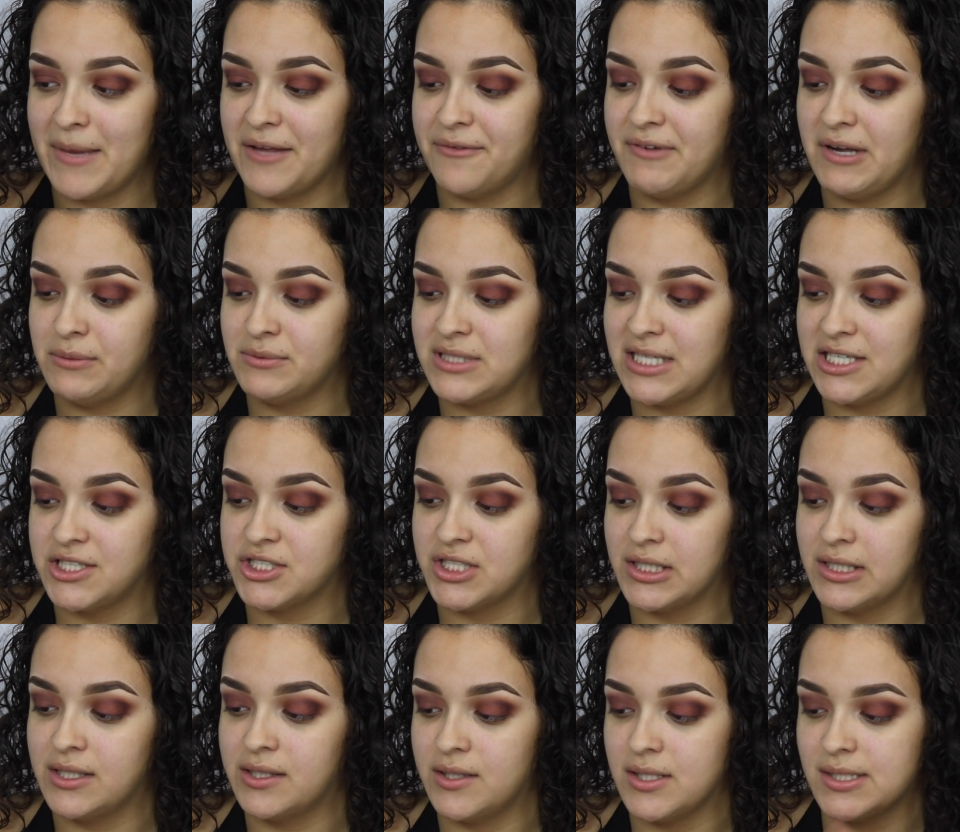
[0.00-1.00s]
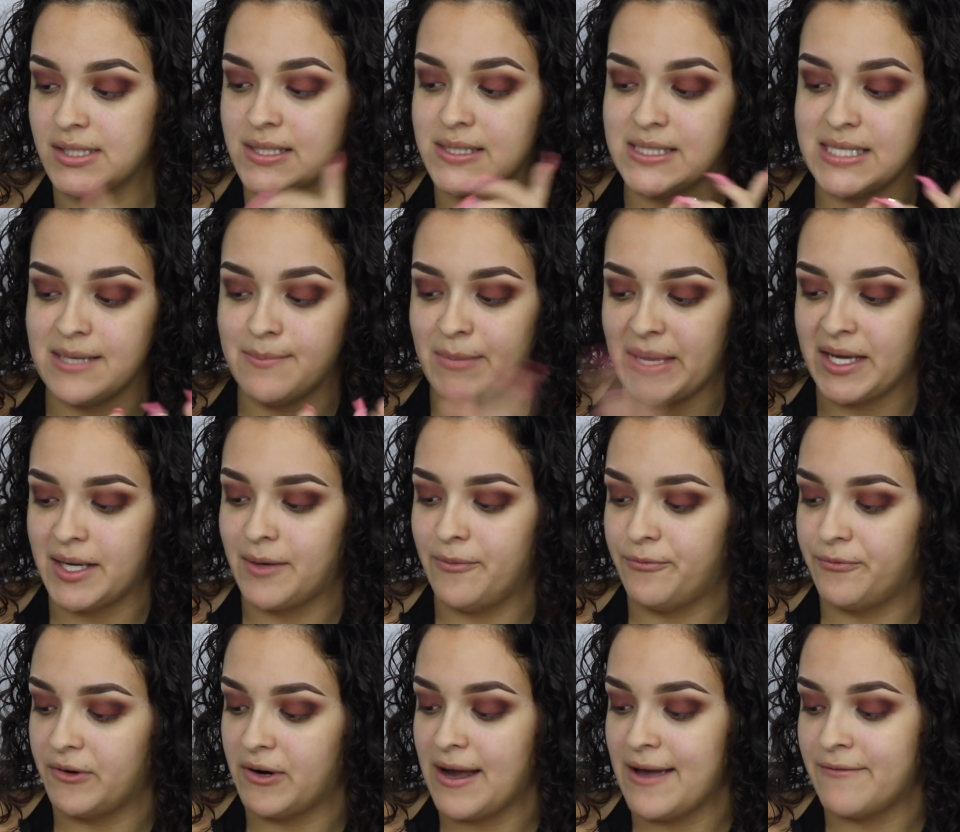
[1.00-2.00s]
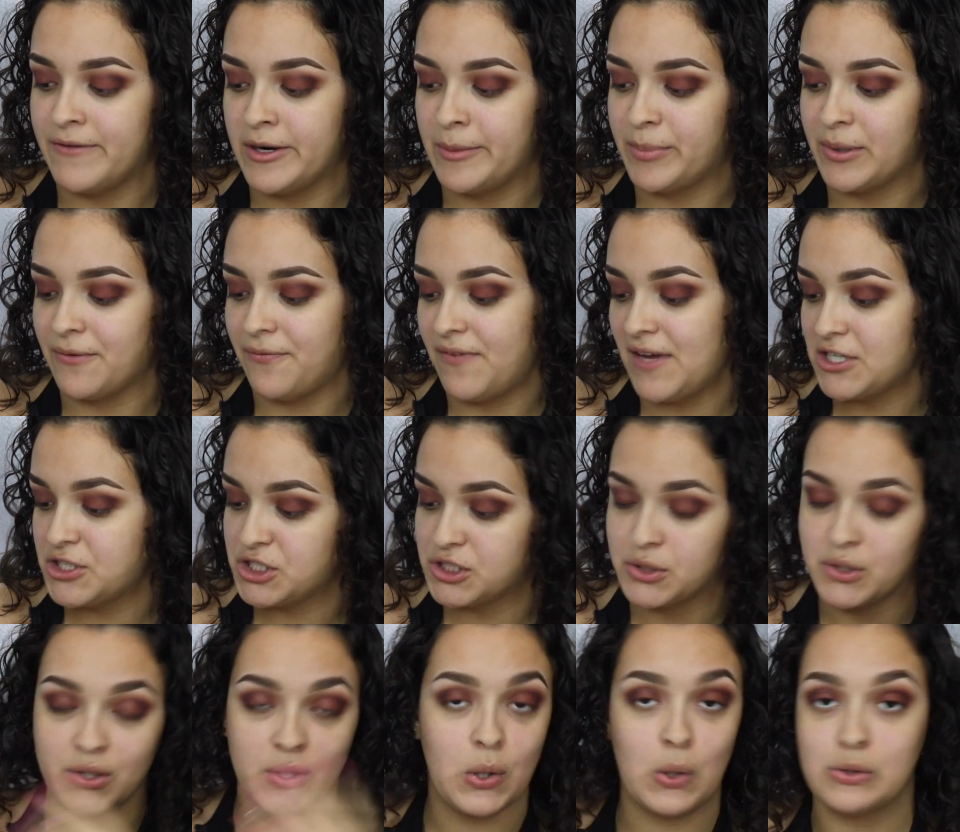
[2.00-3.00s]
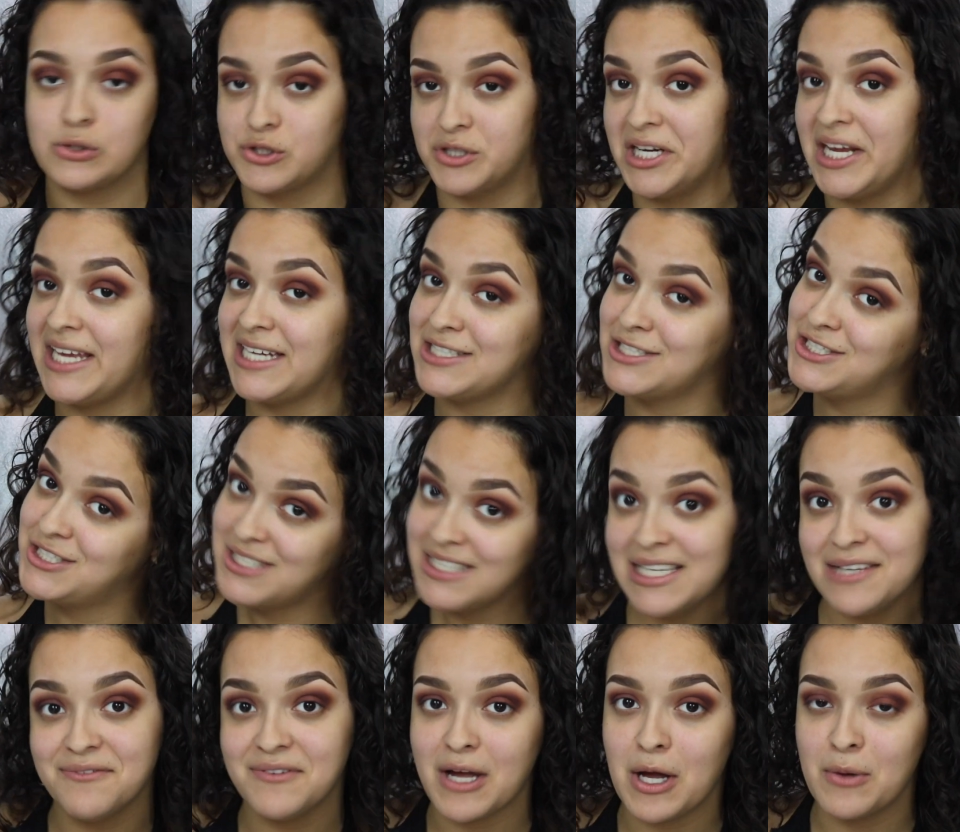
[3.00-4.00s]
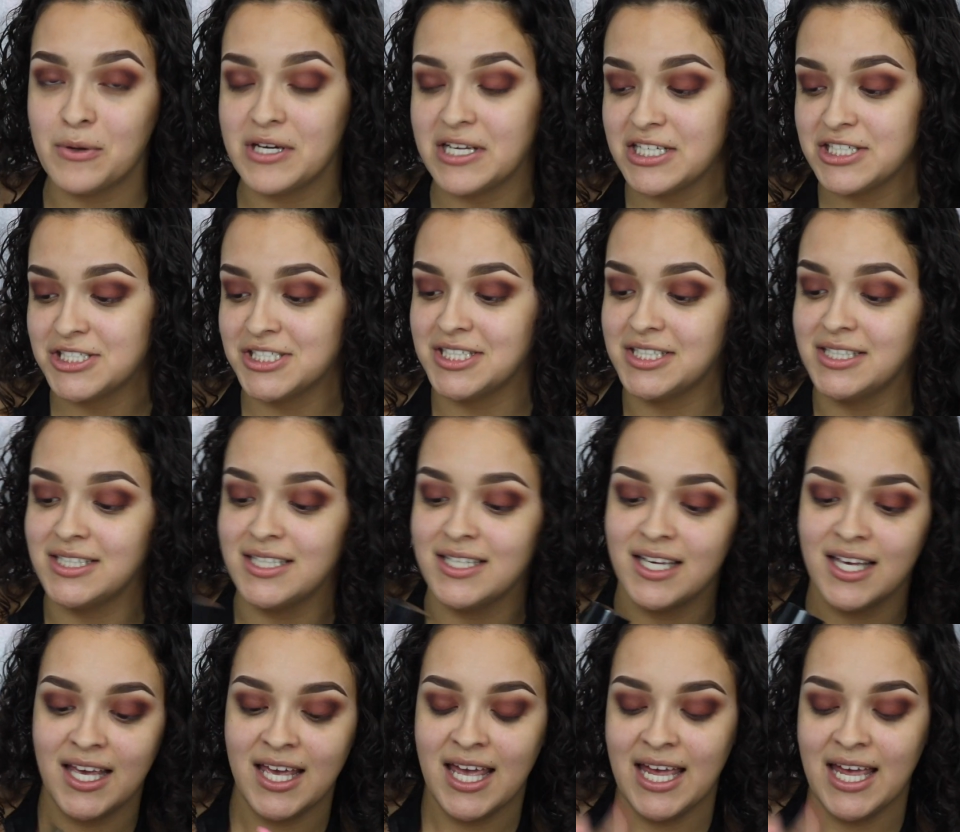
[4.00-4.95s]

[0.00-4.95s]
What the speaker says: my foundation. This is the Makeup Forever Professional Ultra HD foundation.